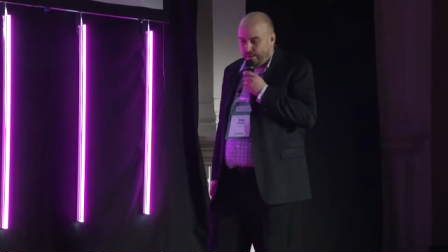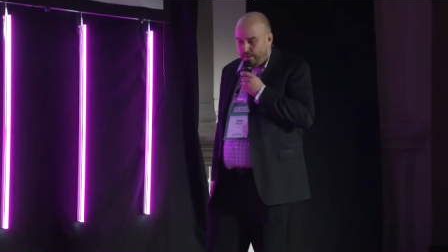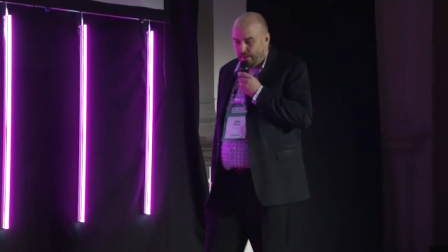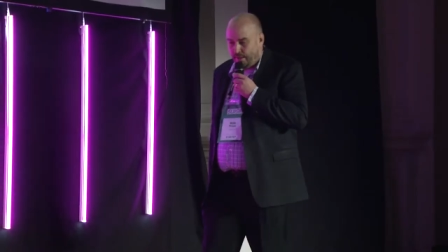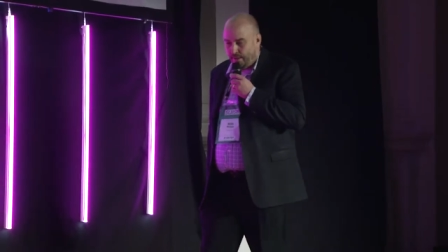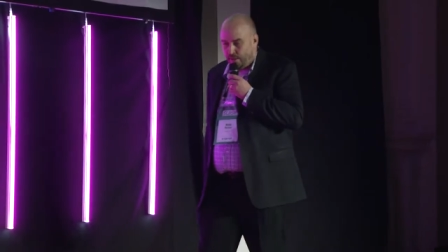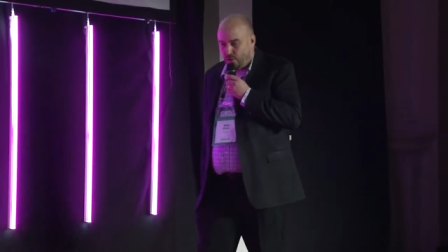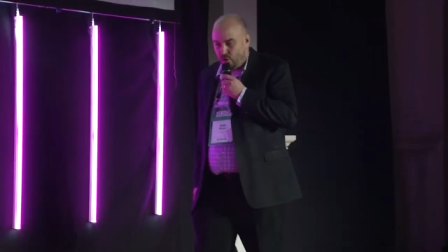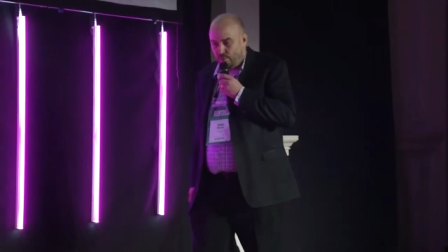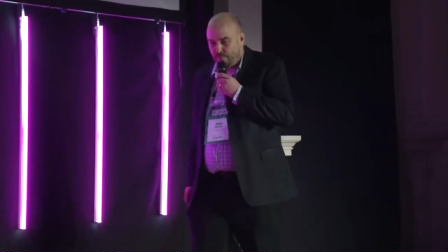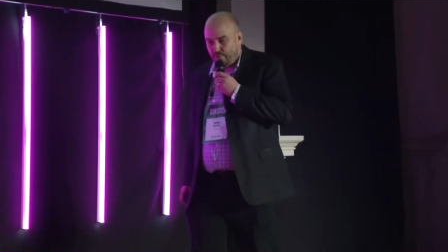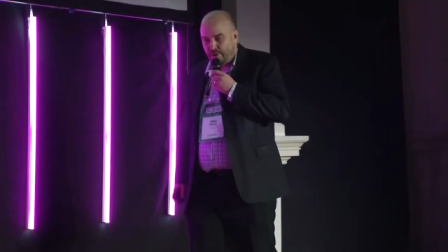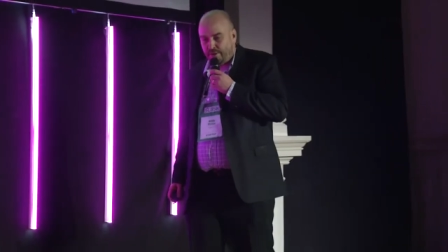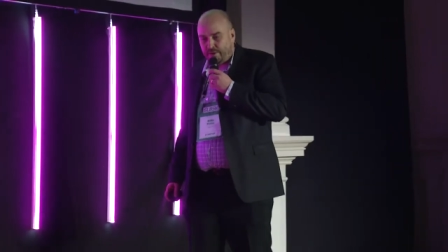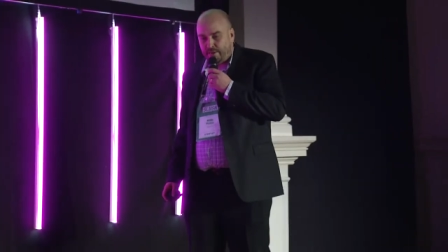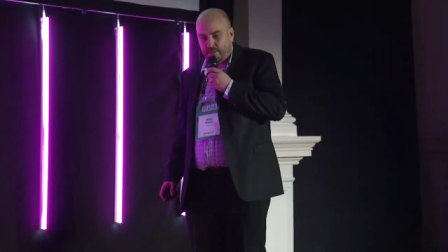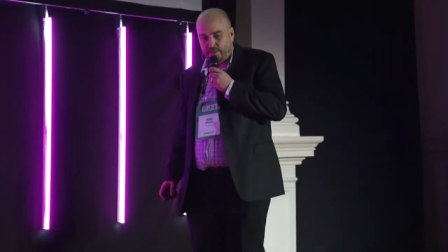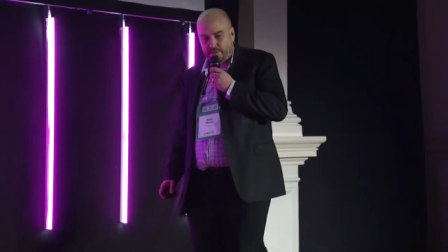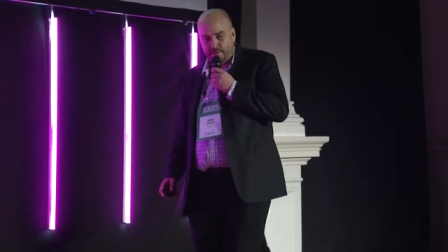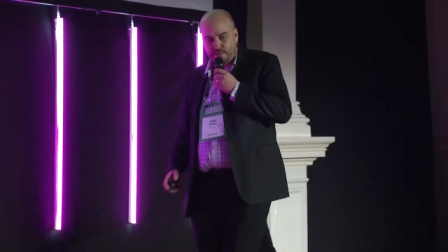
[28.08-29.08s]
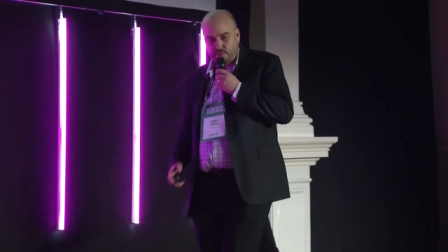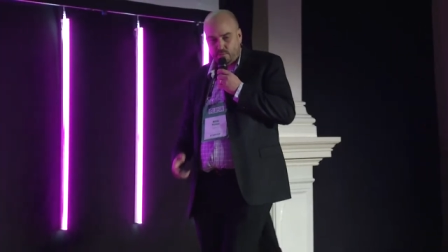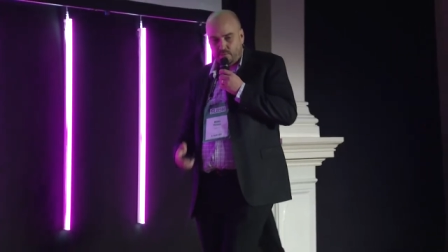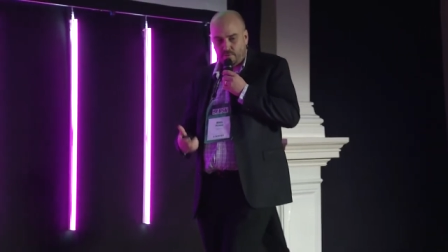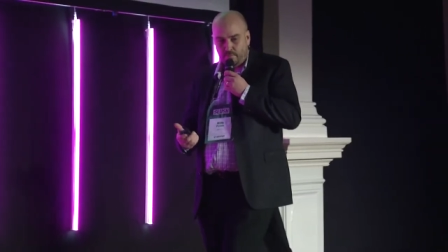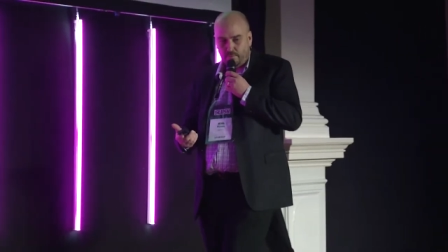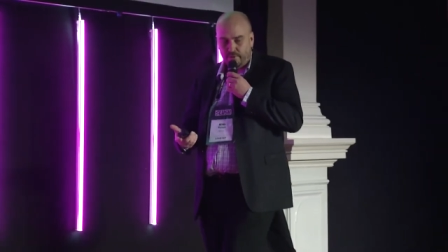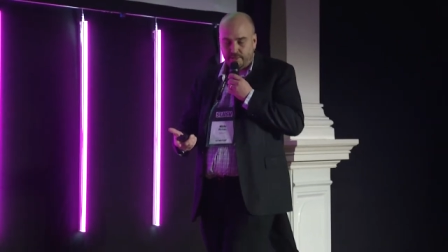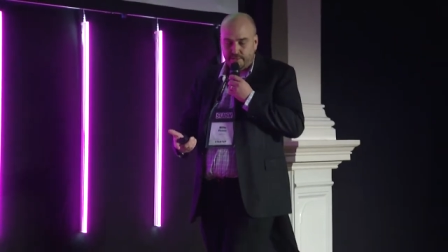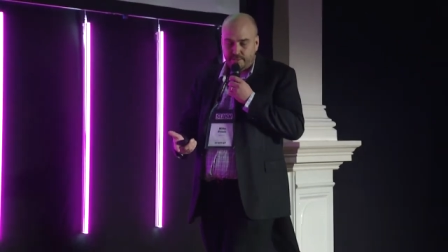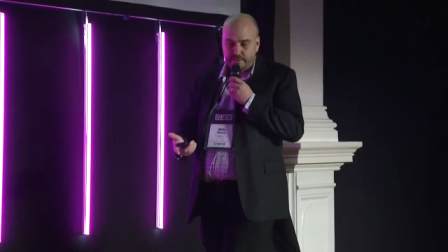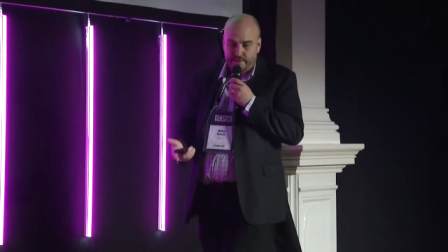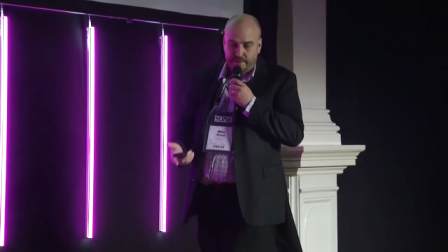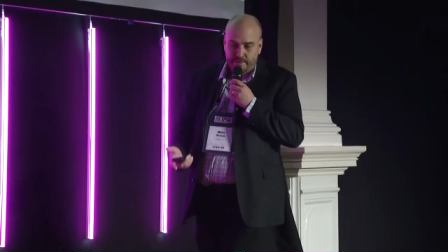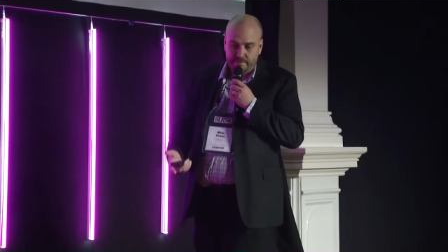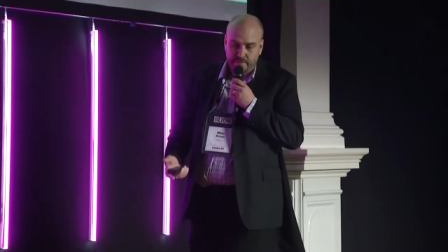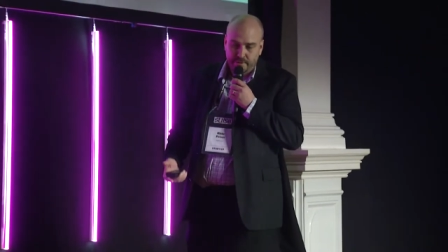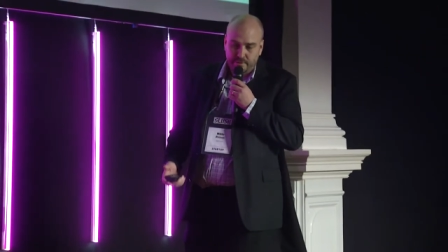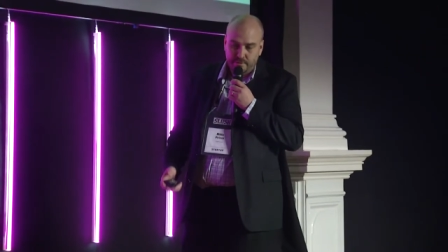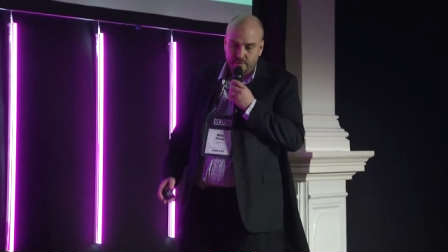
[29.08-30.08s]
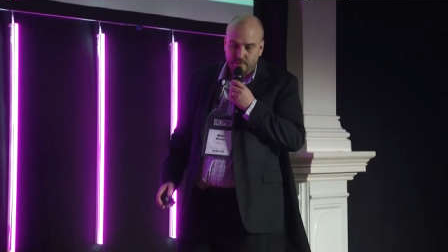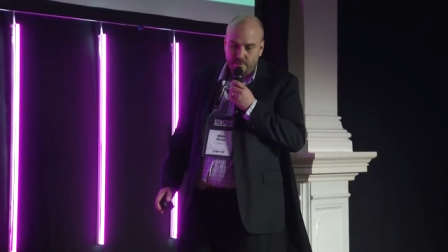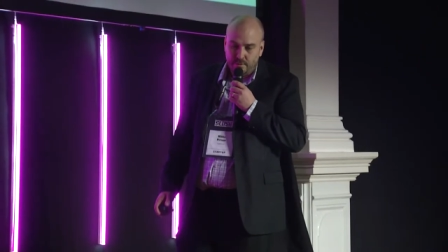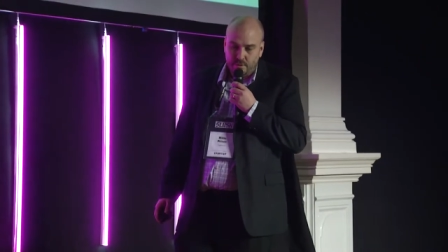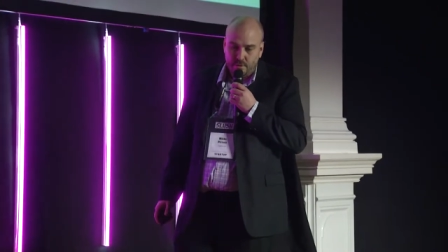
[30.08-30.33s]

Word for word: uh, communicate this with my team